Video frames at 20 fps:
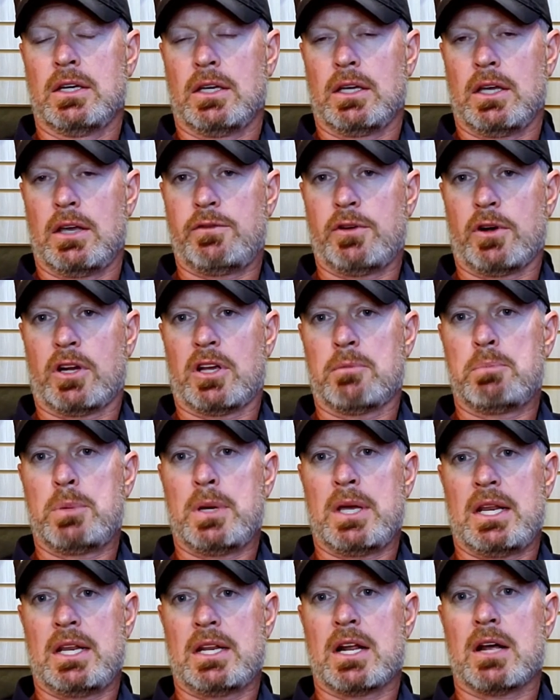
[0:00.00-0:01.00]
if you're
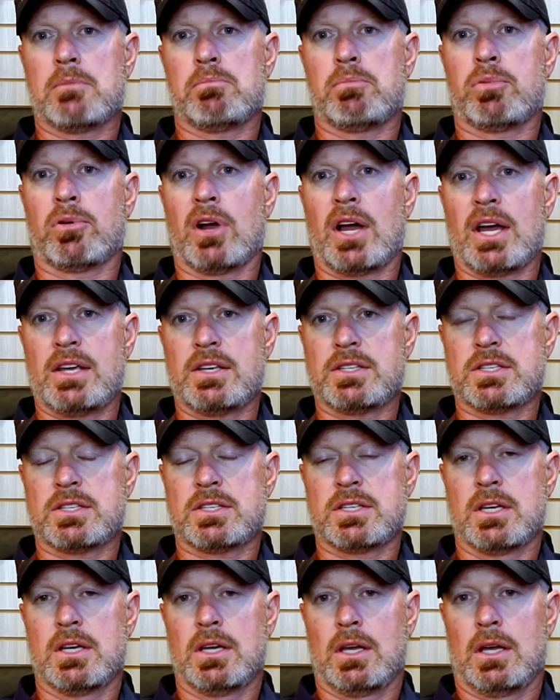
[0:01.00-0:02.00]
competing on
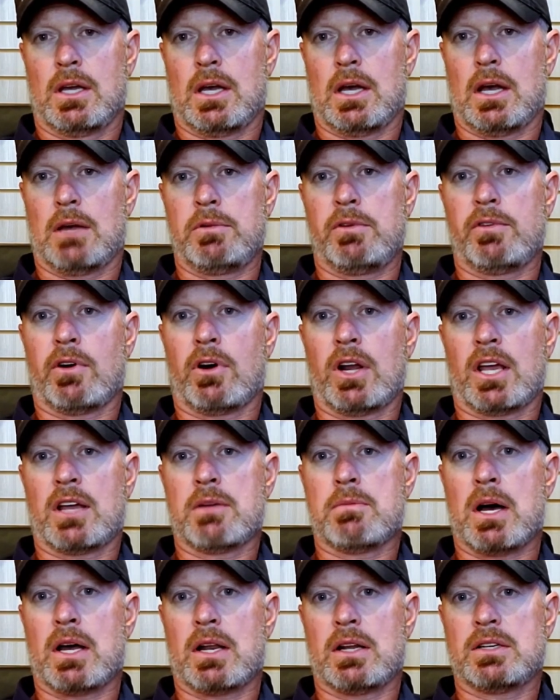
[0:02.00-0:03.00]
price, you've already
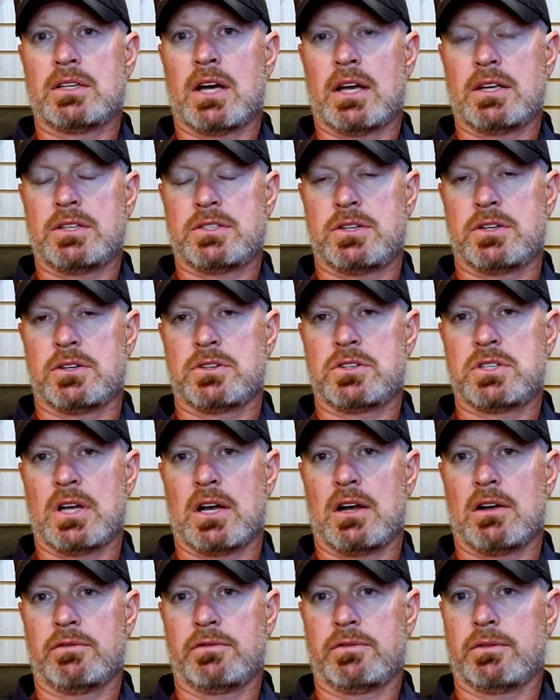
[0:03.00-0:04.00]
commoditized
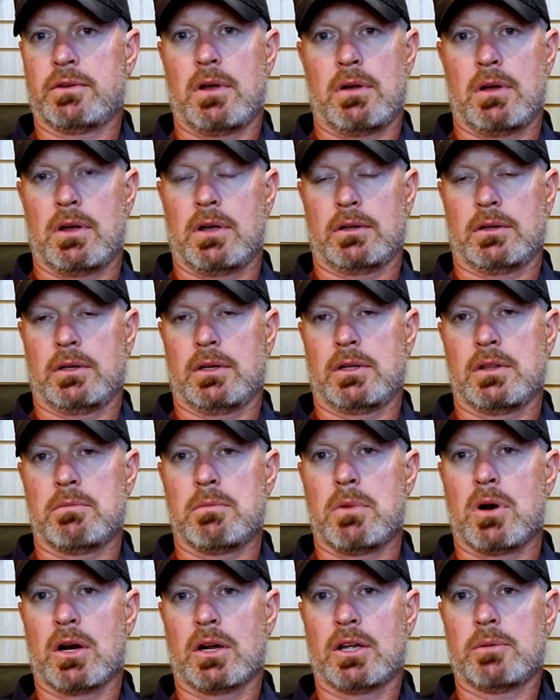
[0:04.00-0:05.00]
yourself in the
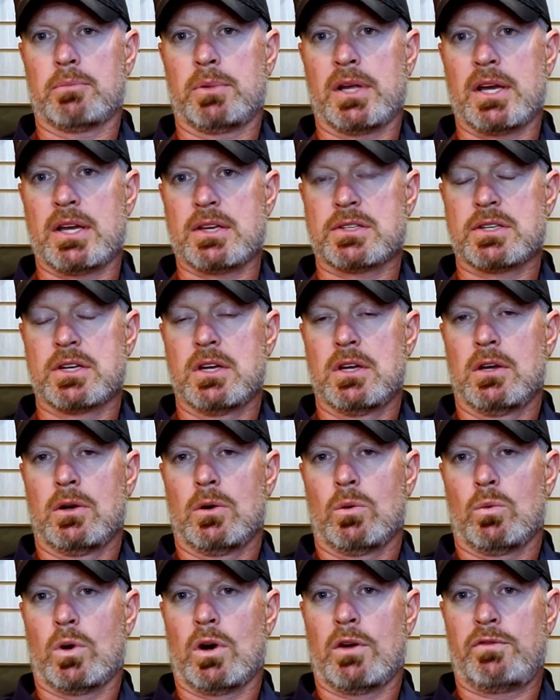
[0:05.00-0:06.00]
marketplace.
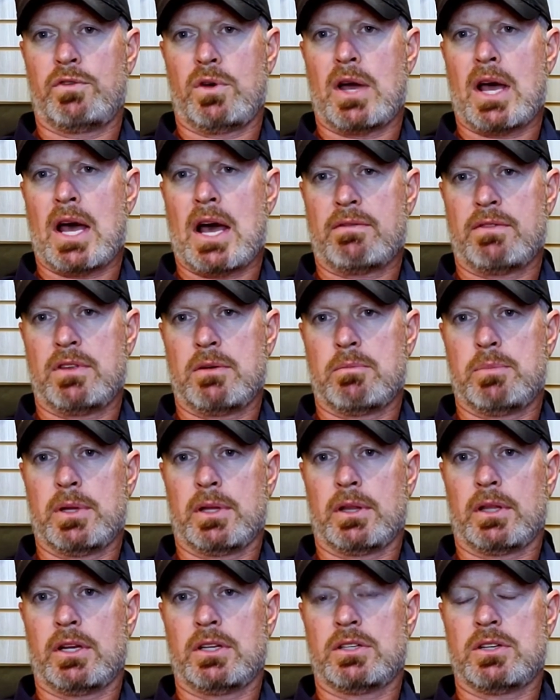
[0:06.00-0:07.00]
Where if you have the
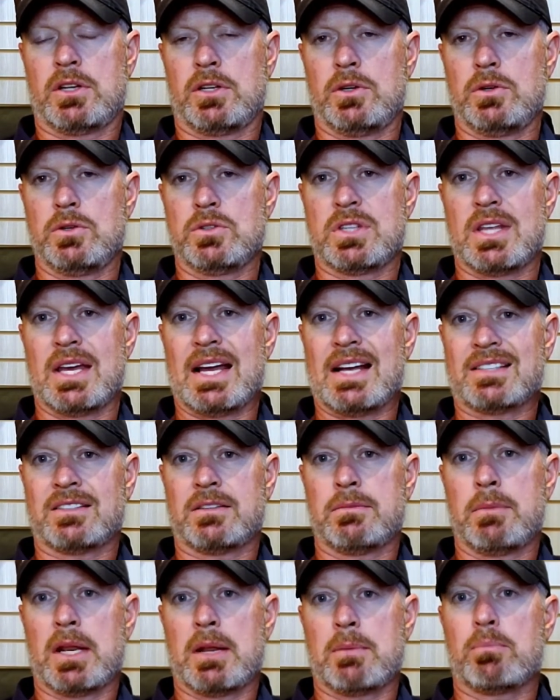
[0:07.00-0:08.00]
ability to use the
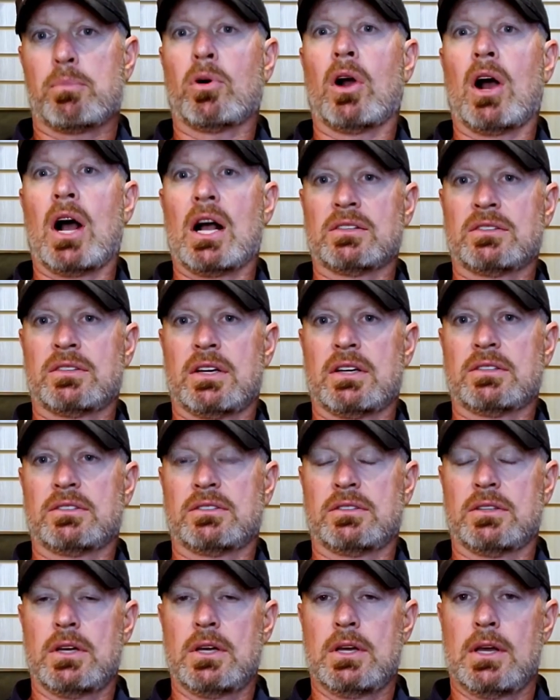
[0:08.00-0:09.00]
estimating
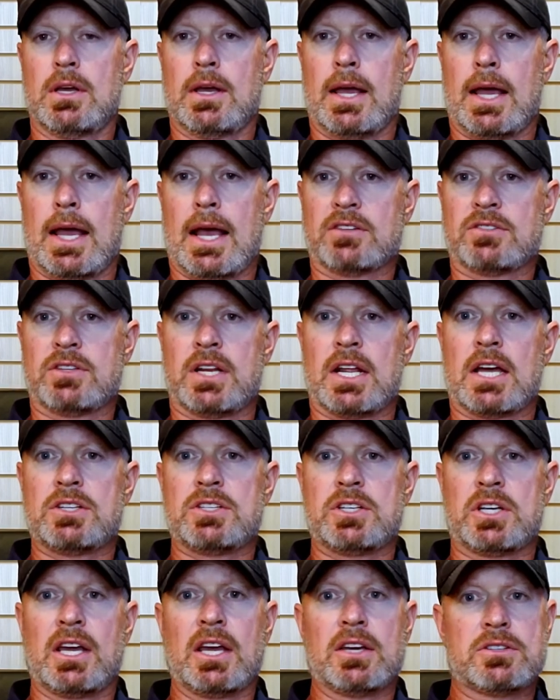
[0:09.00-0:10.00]
process as an
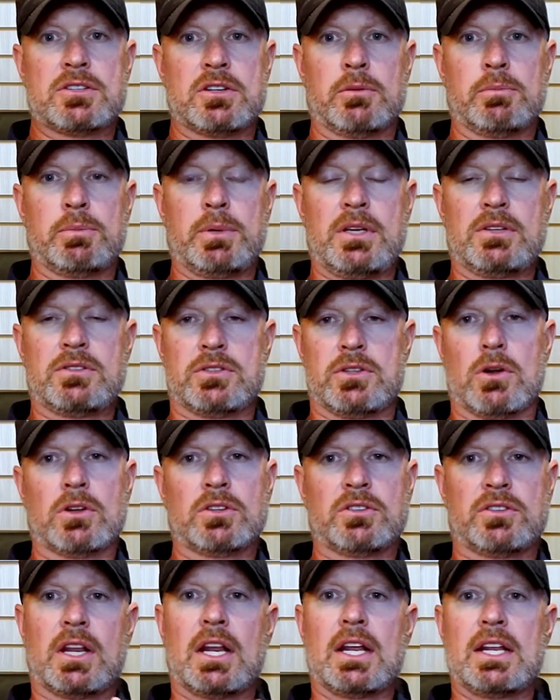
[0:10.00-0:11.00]
educational piece,
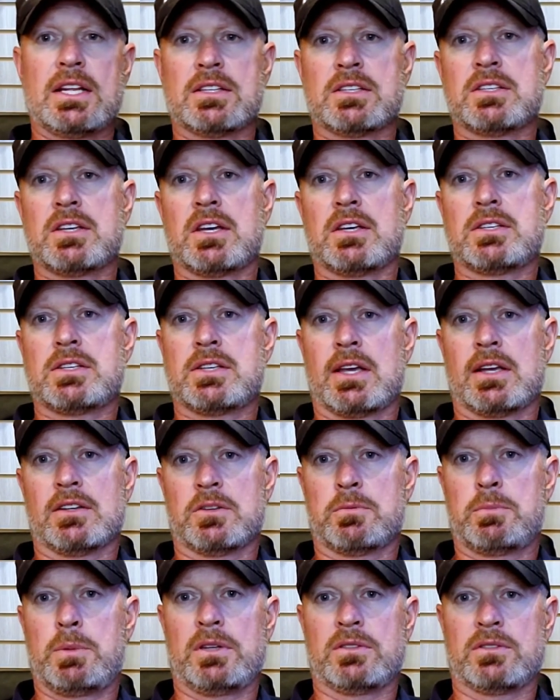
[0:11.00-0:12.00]
notice that I didn't say sales
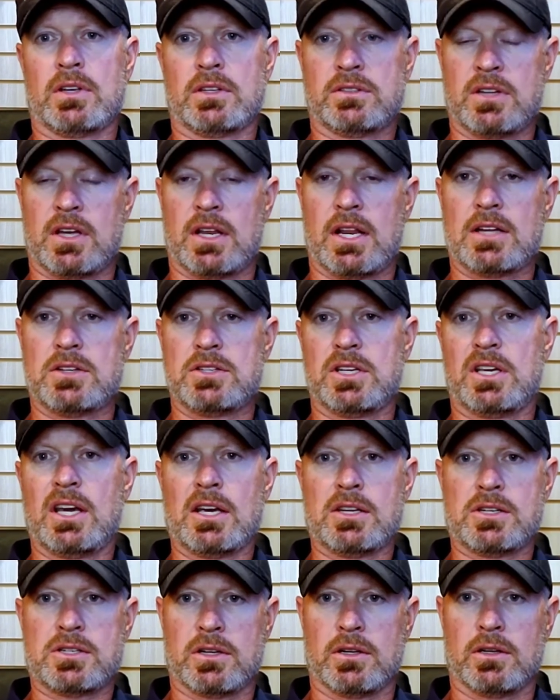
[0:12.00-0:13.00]
piece, I said
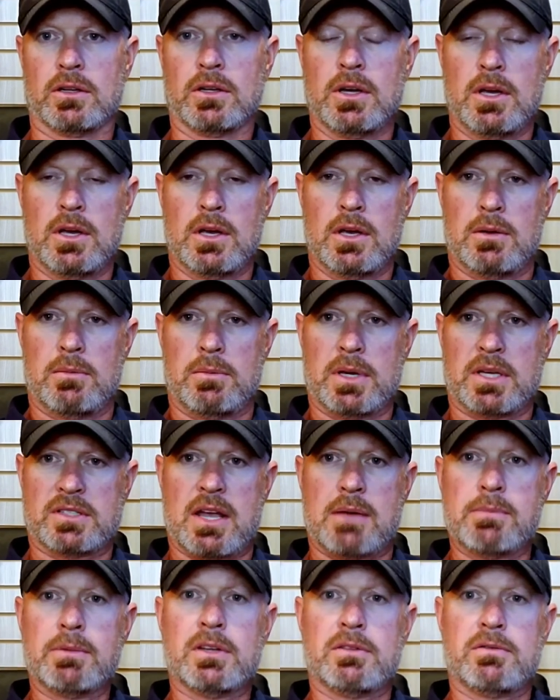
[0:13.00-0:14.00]
educational, because
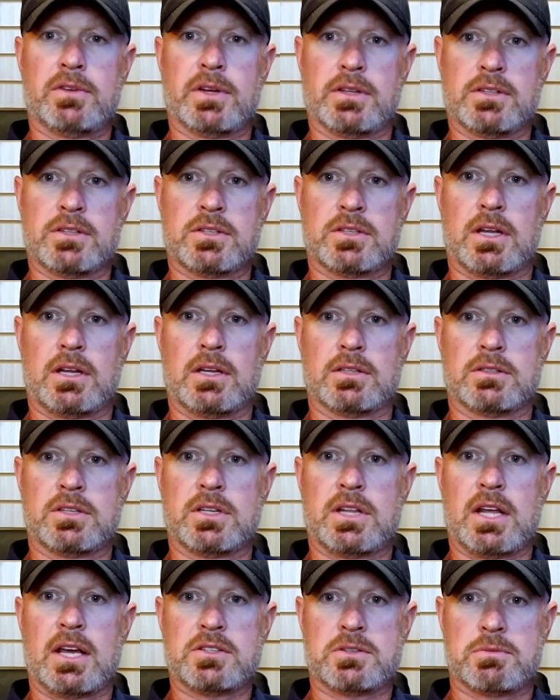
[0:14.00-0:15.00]
I'm convinced that in
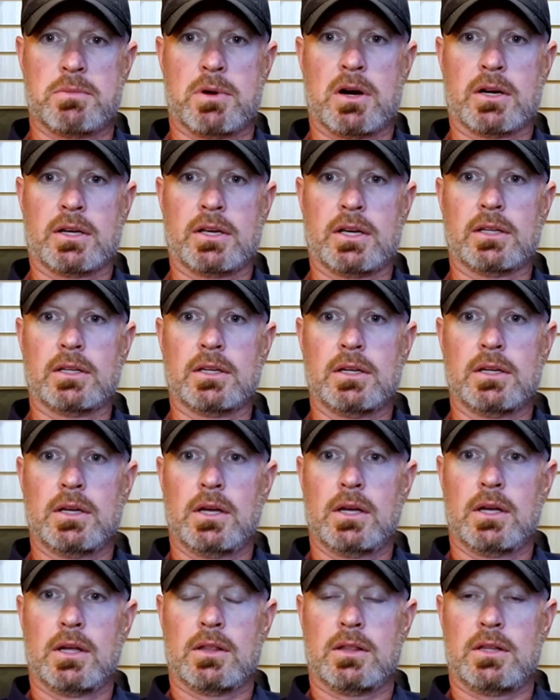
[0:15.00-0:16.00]
today's market,
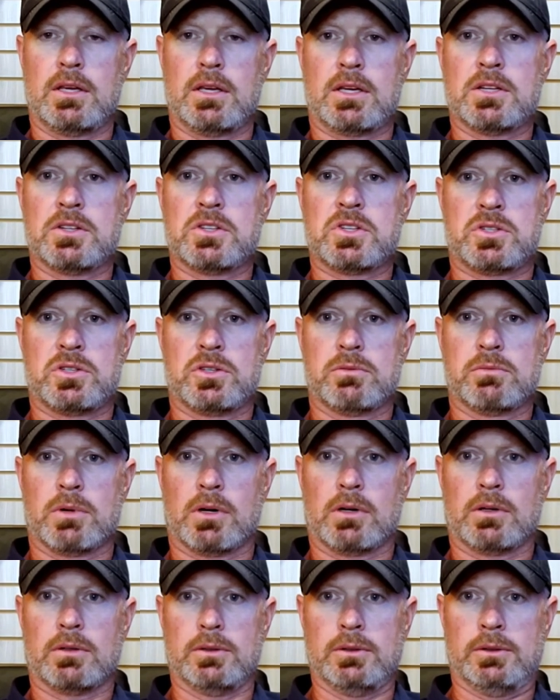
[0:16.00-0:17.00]
the
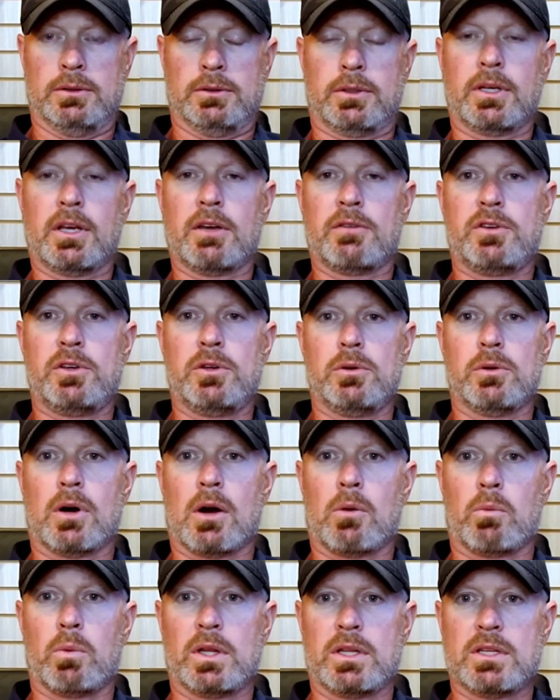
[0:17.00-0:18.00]
consumer, if you
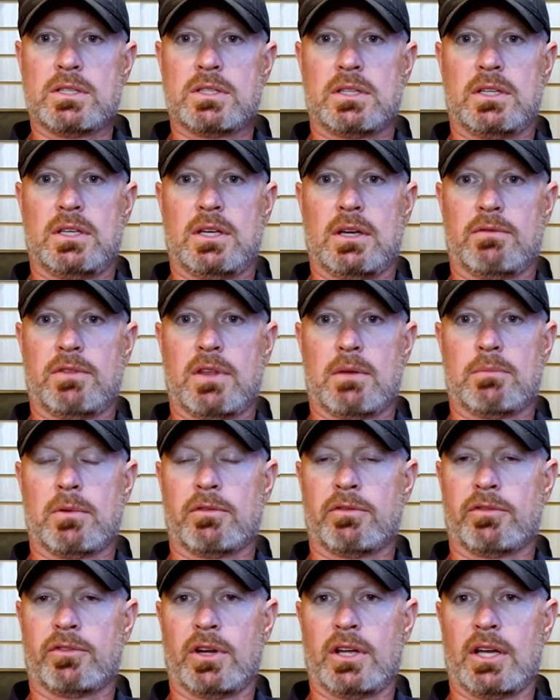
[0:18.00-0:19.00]
are willing to give them a
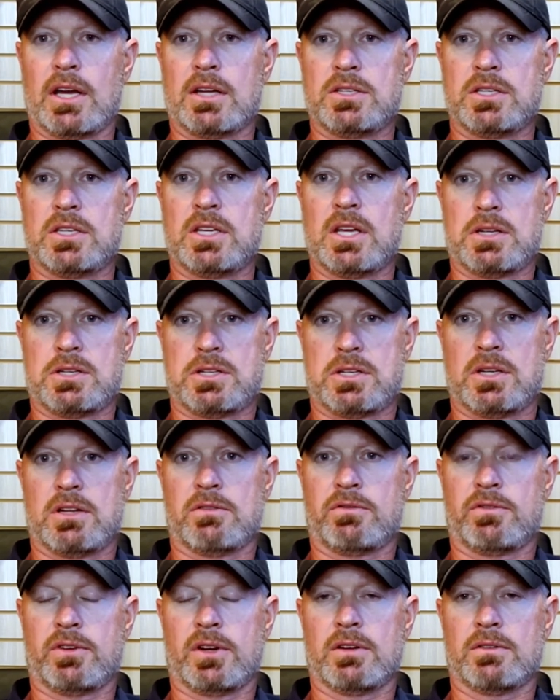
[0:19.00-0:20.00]
free education and
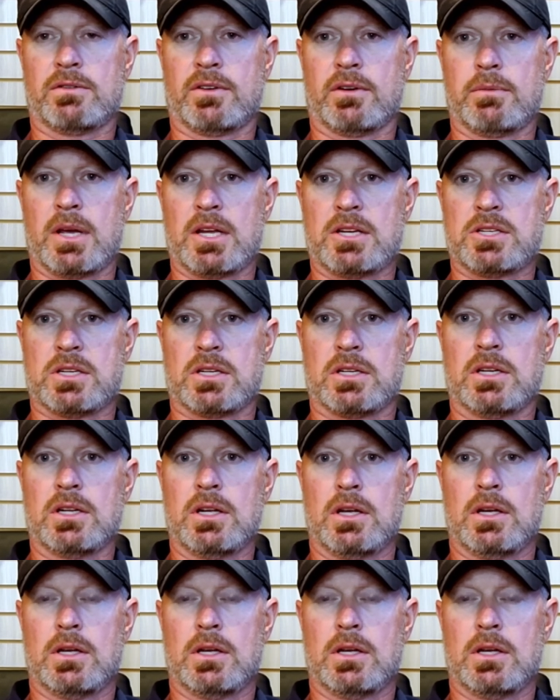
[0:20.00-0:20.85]
free information,